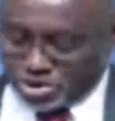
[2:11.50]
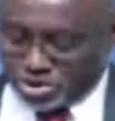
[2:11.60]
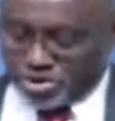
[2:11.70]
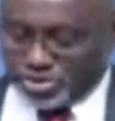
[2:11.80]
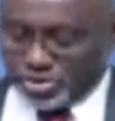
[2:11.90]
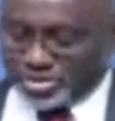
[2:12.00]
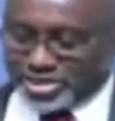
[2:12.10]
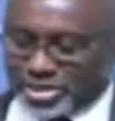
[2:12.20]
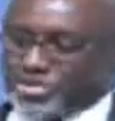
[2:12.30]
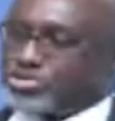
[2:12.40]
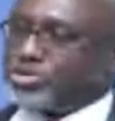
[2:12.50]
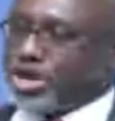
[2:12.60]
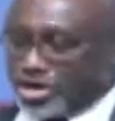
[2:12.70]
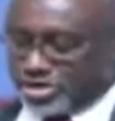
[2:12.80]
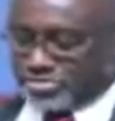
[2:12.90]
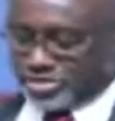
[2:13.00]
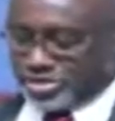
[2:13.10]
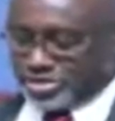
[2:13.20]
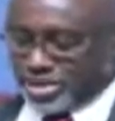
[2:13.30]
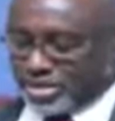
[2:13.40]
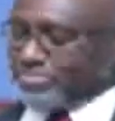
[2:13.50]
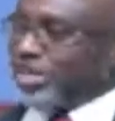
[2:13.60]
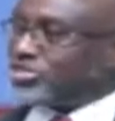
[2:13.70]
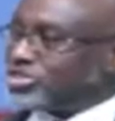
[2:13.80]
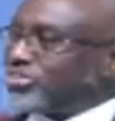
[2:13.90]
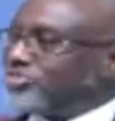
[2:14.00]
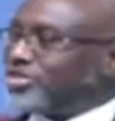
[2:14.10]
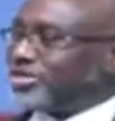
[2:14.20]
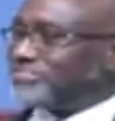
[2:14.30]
always get into an argument about something.